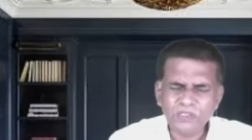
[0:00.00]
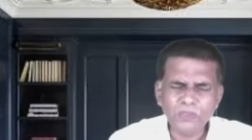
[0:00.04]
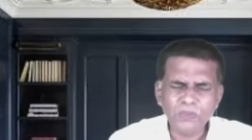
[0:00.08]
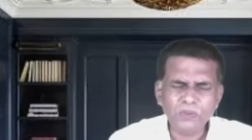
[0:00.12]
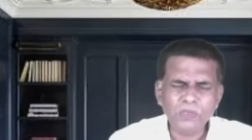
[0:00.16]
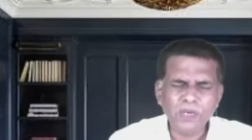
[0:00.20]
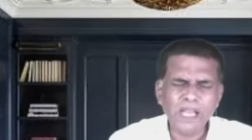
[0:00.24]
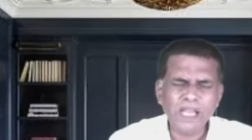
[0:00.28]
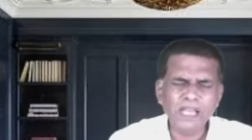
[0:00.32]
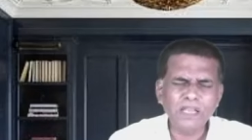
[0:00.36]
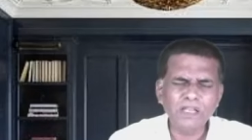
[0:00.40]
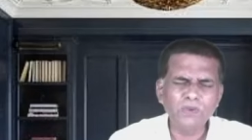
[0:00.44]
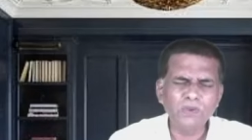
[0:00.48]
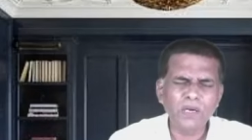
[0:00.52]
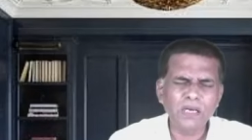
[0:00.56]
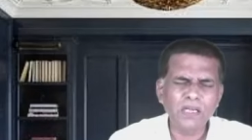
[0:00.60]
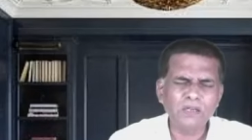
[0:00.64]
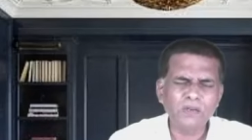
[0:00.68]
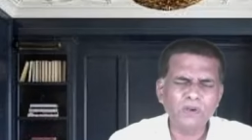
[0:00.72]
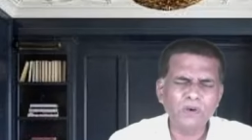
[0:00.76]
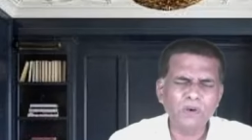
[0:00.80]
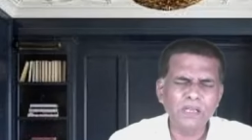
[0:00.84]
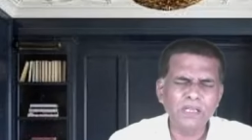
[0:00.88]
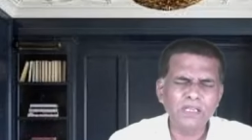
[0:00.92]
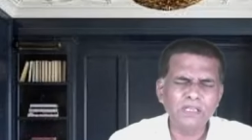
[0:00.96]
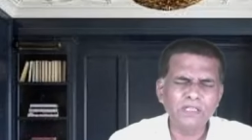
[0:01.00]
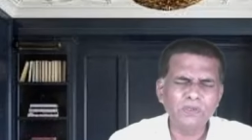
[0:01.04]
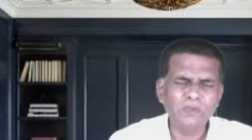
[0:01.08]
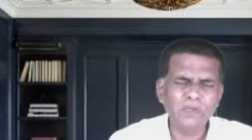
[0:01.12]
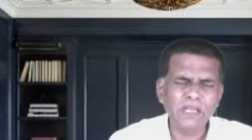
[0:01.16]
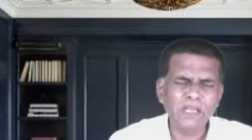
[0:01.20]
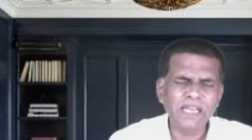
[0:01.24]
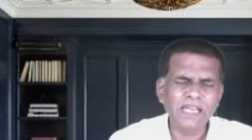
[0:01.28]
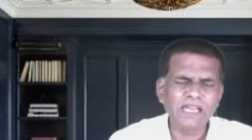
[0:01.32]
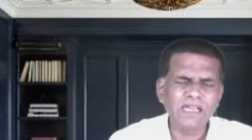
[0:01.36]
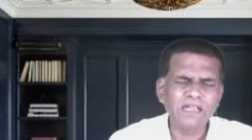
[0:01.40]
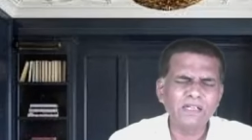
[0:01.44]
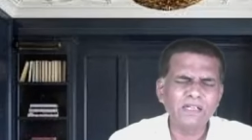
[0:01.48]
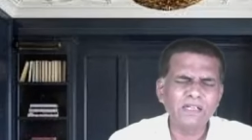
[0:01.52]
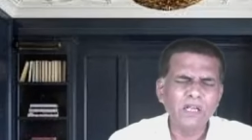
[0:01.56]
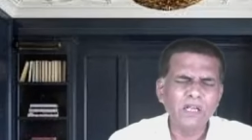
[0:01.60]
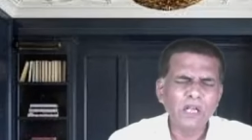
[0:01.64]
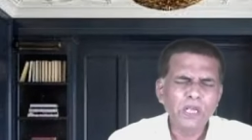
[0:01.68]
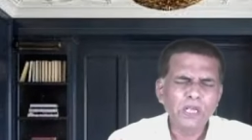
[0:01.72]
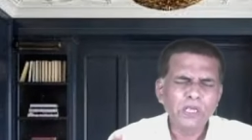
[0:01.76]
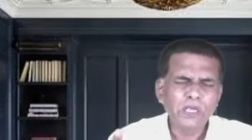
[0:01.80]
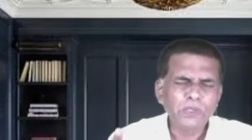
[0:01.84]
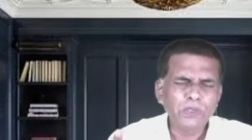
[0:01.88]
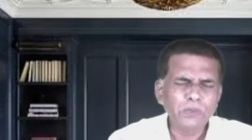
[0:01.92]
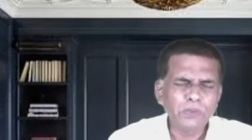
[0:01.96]
Today you are going to heal.
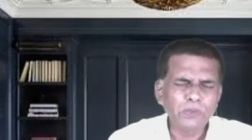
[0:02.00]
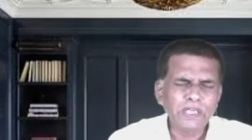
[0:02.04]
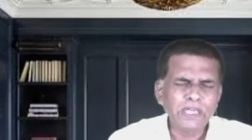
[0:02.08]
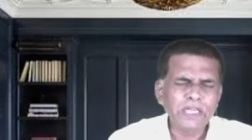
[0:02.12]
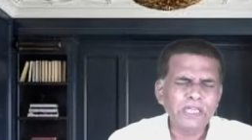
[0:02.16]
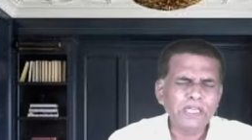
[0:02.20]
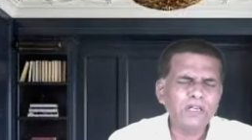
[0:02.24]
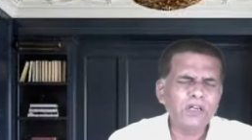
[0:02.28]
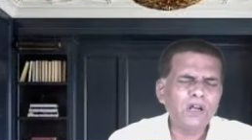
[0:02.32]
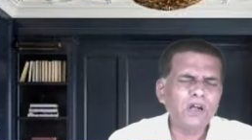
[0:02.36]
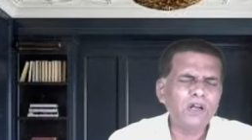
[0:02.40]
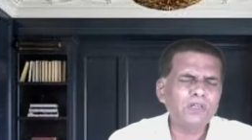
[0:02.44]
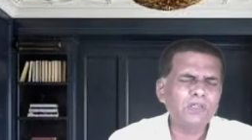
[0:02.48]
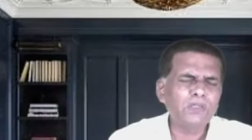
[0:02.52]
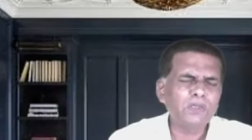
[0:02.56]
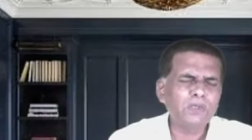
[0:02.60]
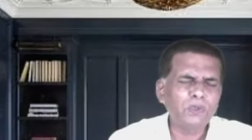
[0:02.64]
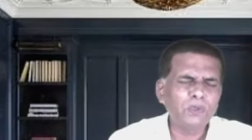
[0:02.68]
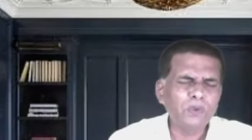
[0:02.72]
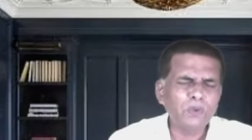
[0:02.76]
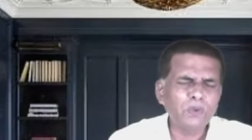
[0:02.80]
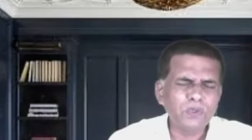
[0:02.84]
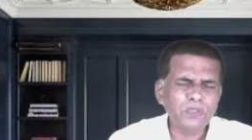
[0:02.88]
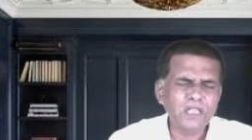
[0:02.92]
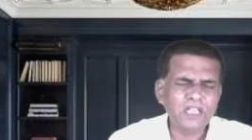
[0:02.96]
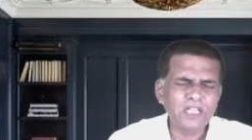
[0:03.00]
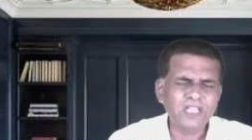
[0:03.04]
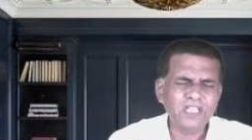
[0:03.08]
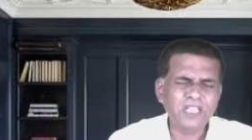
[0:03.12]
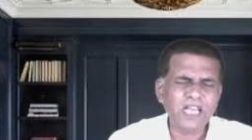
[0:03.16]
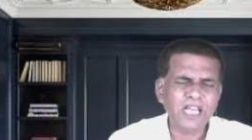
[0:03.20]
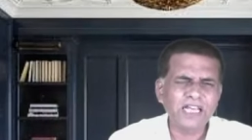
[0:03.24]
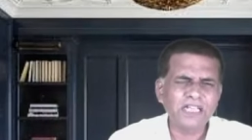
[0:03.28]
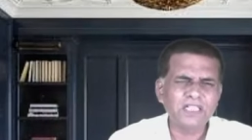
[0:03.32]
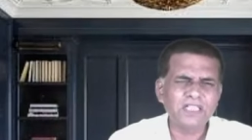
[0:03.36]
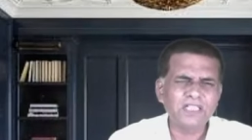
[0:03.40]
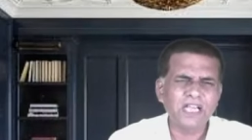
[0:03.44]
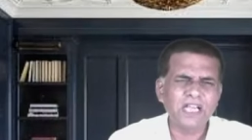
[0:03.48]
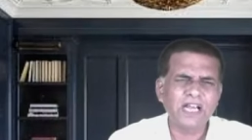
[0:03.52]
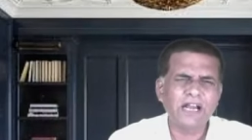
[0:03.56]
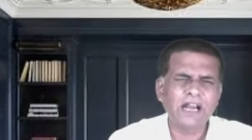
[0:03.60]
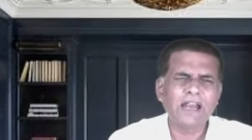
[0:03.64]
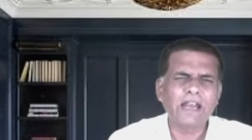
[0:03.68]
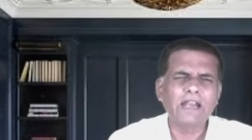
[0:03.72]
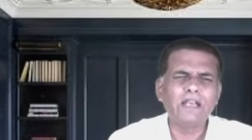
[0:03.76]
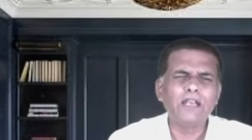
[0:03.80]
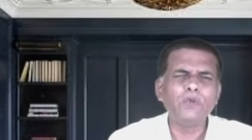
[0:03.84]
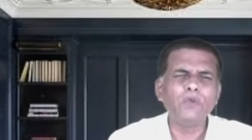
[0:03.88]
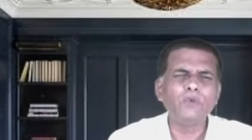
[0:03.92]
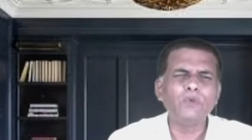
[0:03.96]
You need not to do the
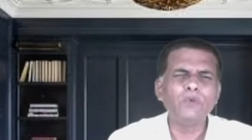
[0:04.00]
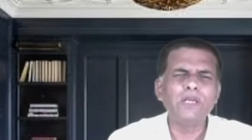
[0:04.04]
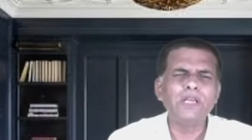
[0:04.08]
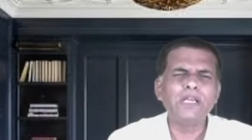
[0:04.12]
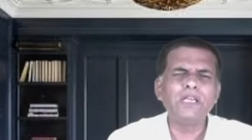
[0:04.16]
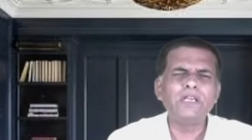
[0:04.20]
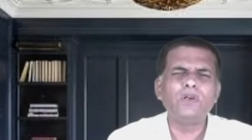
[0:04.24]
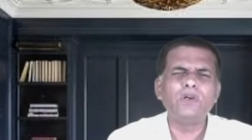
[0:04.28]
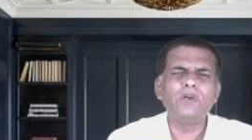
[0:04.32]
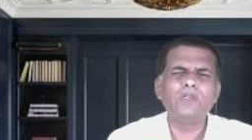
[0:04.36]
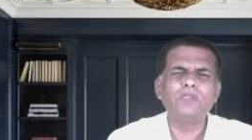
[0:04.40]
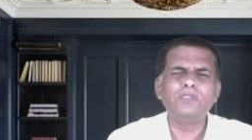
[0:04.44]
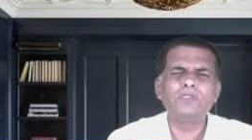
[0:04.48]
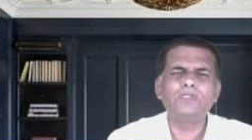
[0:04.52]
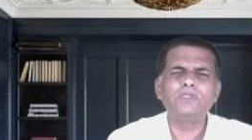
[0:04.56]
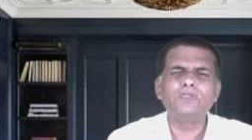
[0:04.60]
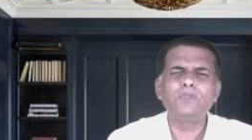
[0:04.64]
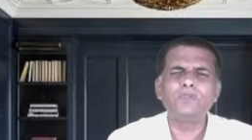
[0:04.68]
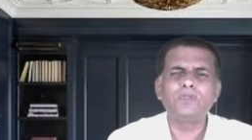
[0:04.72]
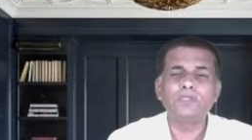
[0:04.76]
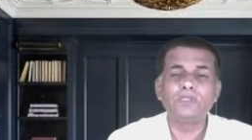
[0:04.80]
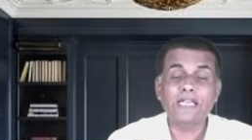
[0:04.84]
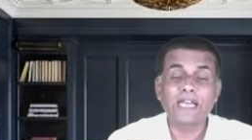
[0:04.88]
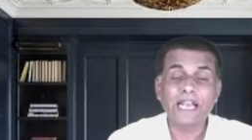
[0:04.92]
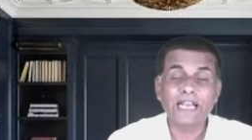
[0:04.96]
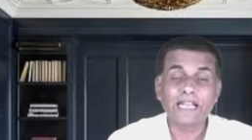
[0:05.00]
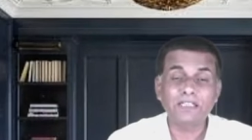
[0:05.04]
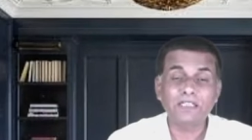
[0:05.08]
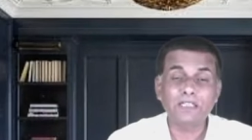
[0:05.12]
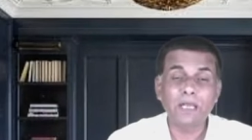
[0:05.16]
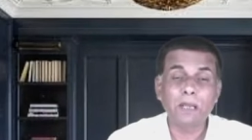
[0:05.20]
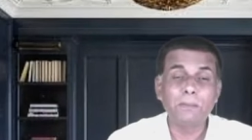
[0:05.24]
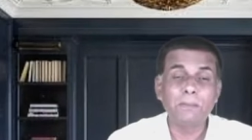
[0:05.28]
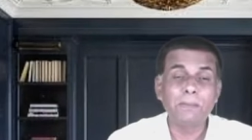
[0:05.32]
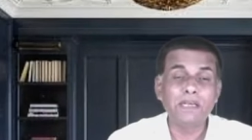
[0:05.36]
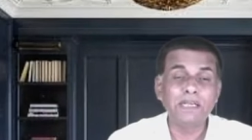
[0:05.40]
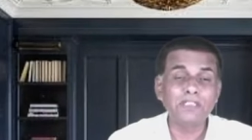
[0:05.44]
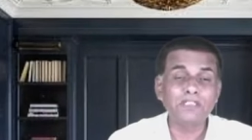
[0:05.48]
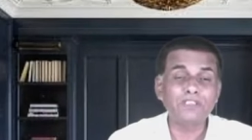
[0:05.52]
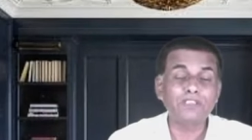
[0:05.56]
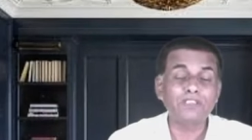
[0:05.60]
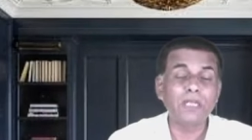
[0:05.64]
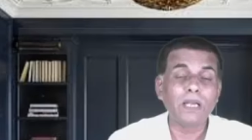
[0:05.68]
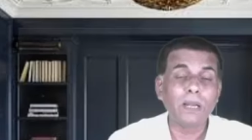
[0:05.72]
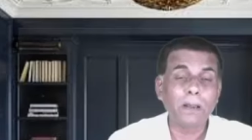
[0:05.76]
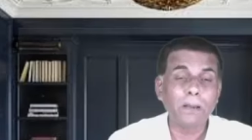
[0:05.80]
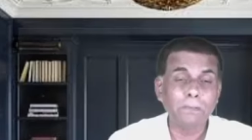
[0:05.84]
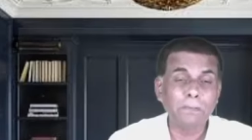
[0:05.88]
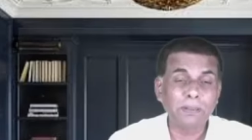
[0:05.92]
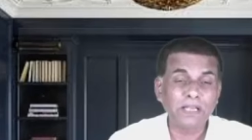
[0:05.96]
surgery. You need not to take the
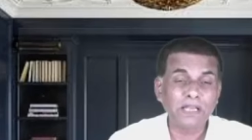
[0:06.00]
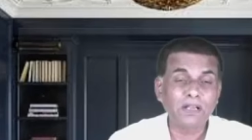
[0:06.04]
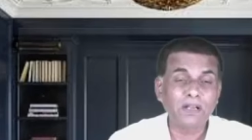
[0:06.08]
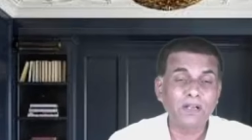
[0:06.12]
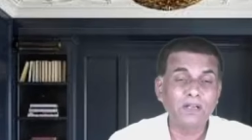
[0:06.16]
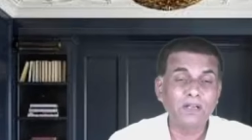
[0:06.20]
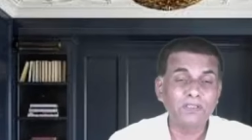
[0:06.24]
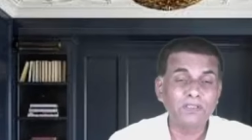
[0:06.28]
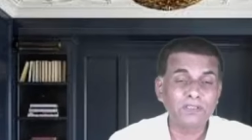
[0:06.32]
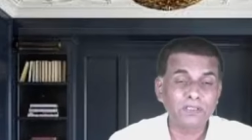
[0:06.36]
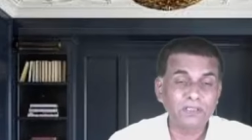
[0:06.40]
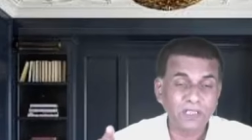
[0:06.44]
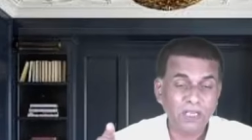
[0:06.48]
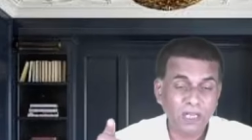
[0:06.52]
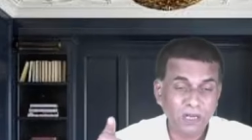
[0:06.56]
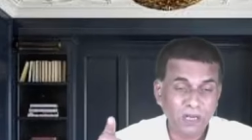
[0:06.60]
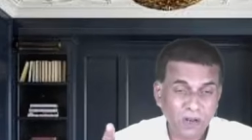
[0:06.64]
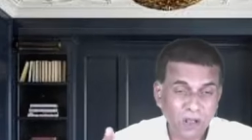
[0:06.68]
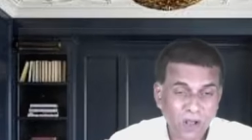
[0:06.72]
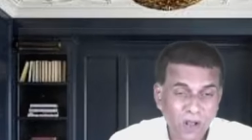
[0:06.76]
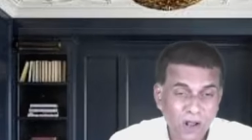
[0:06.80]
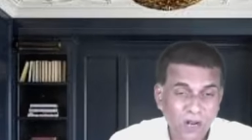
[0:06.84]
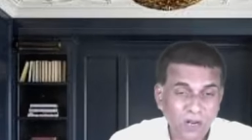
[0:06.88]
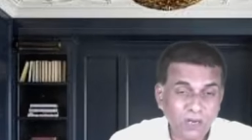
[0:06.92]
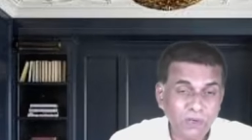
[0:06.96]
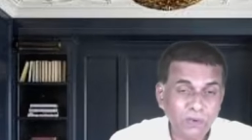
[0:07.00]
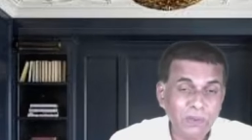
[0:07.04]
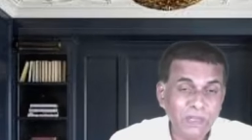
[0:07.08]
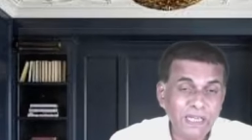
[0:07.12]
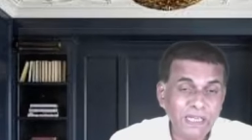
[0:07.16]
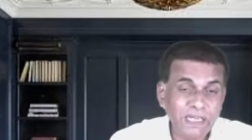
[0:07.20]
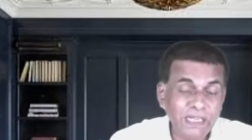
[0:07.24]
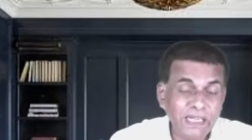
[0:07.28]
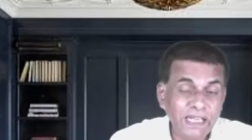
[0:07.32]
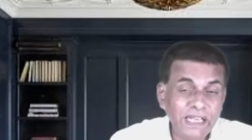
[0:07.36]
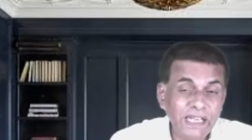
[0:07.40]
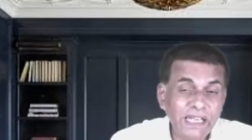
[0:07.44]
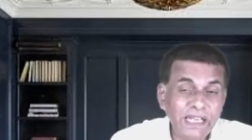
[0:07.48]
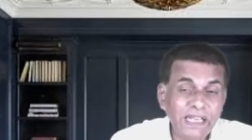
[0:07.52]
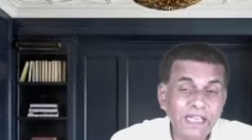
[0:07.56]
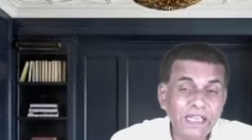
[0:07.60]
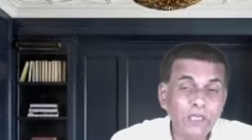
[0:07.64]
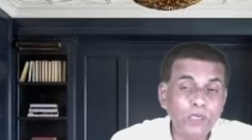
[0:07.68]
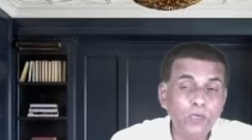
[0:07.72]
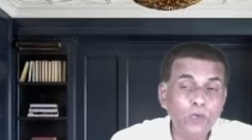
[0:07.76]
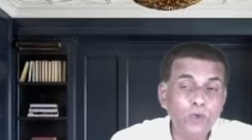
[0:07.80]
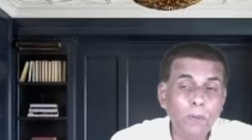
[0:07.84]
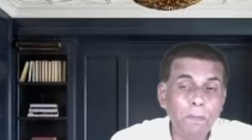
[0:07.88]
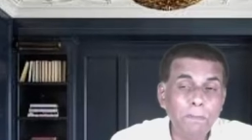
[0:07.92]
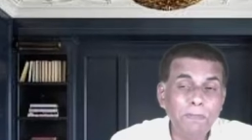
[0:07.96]
medicine because the Lord will
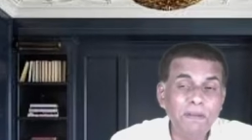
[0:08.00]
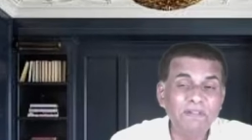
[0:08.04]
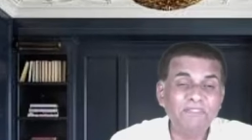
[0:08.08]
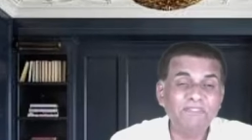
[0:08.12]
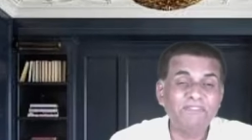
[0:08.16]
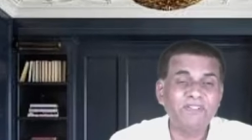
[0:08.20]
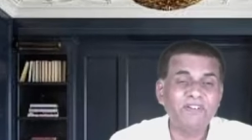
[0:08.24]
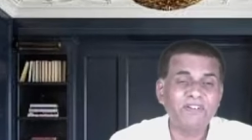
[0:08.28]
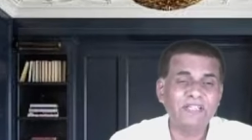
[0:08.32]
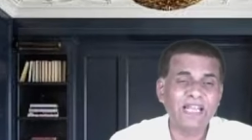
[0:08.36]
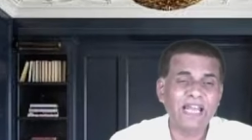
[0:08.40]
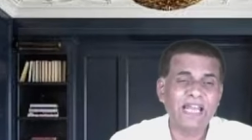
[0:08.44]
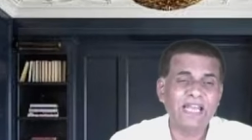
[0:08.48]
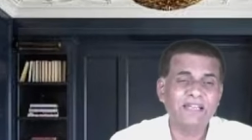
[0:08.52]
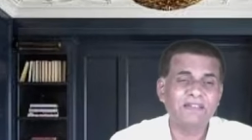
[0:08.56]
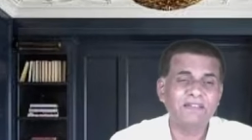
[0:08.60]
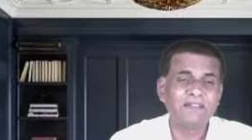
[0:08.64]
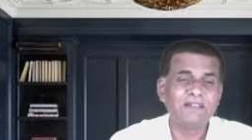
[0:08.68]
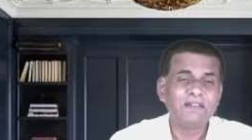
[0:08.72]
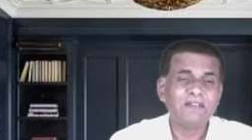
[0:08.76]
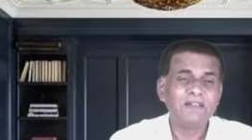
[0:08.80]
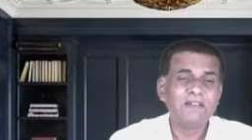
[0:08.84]
heal you before that.